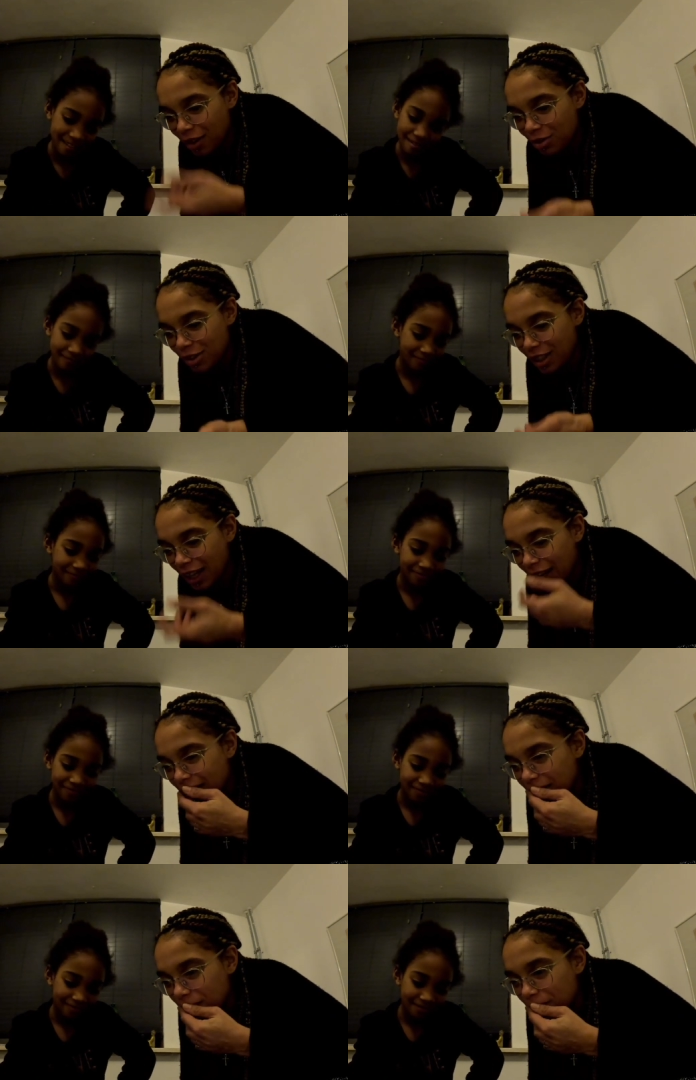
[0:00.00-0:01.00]
Speaker 1: I don't see
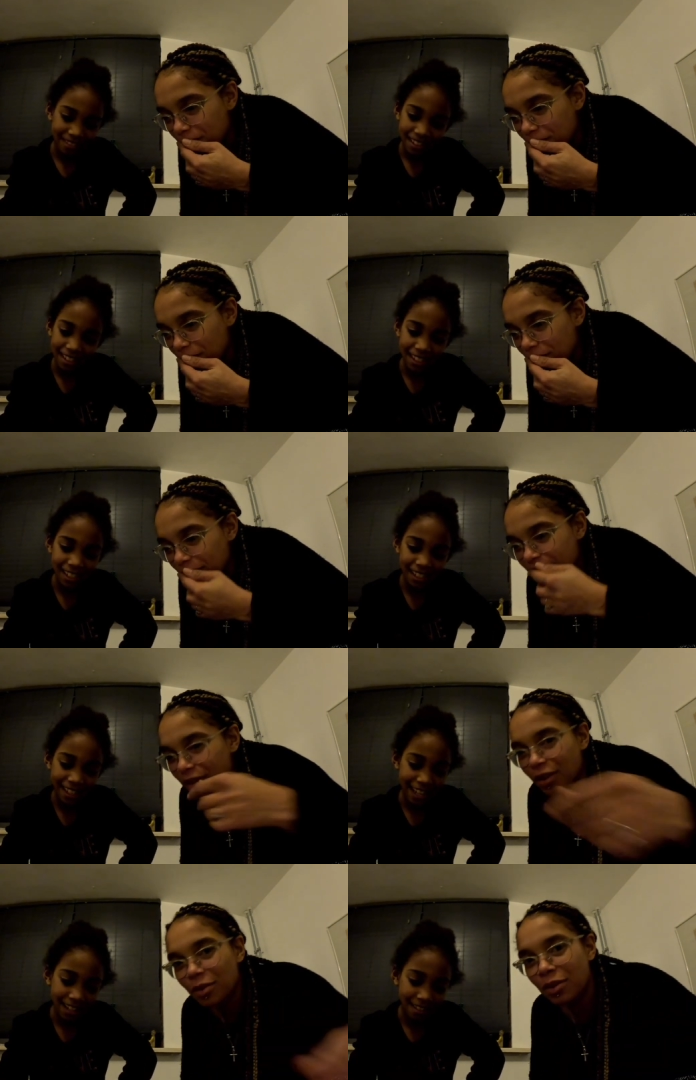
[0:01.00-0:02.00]
it. Is
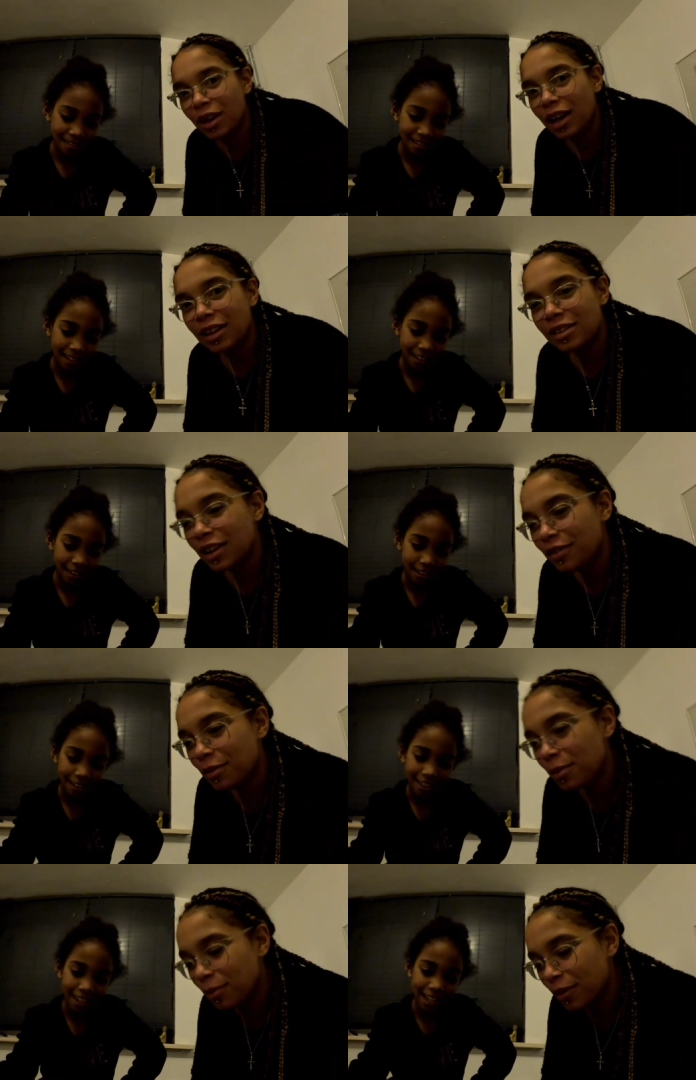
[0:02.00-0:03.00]
this Wait, one. let's see
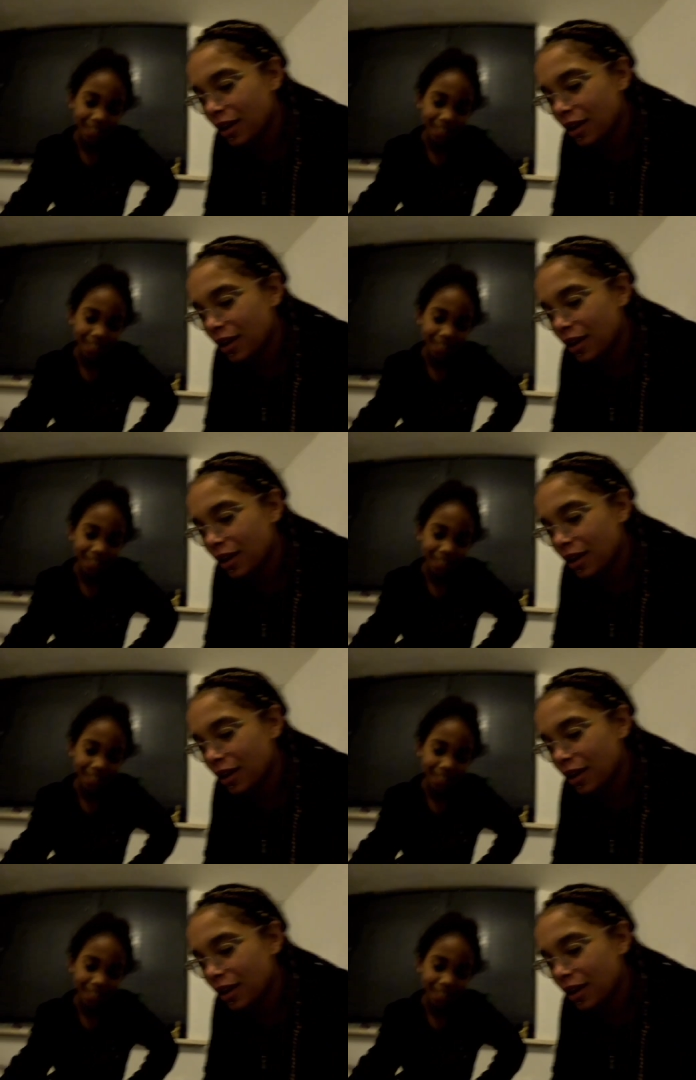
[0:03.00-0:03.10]
if the people this